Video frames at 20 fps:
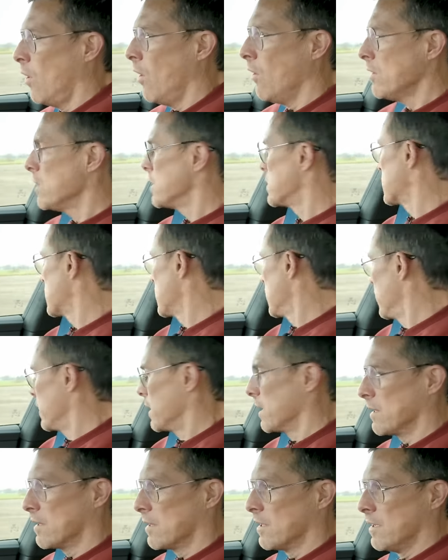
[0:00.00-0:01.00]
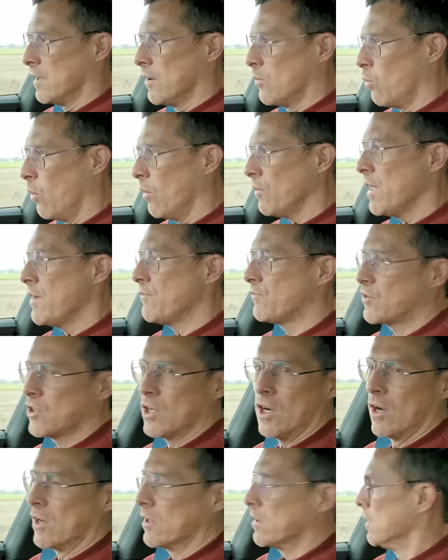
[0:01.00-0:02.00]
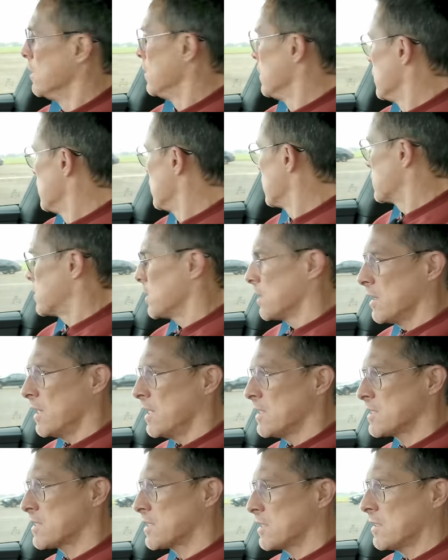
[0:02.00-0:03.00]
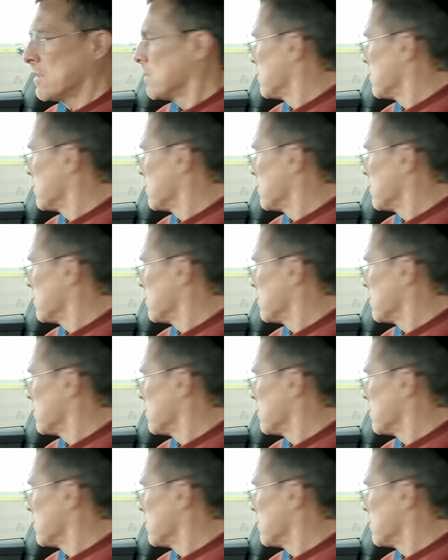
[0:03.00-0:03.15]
Honestly, what they've done to this,